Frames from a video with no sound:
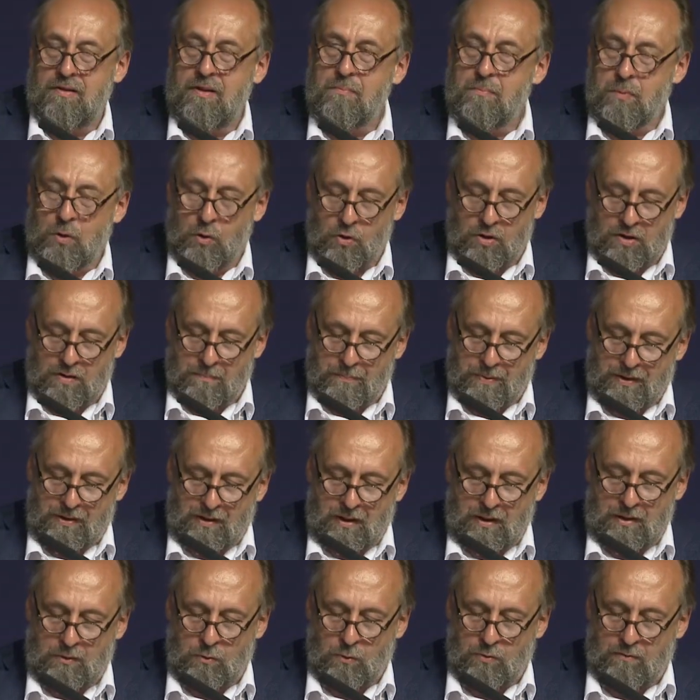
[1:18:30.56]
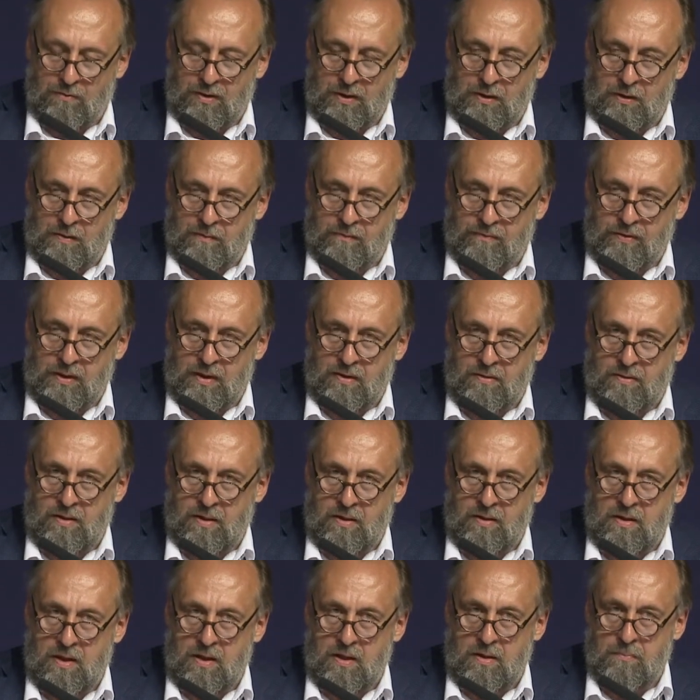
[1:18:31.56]
try to be short.
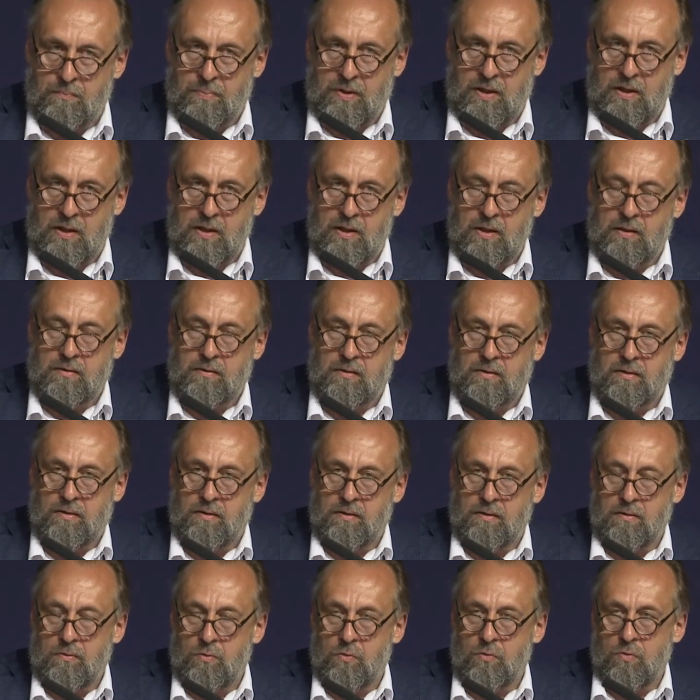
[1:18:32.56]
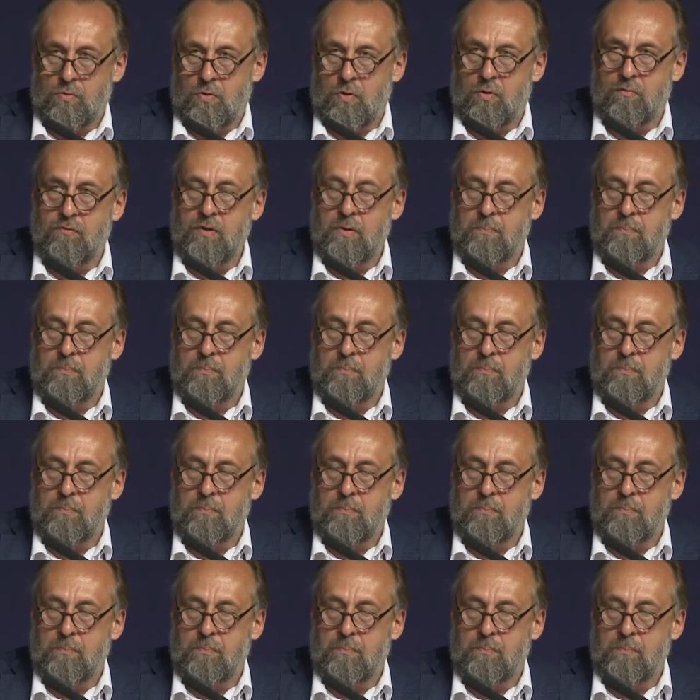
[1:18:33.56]
Novosibirsk,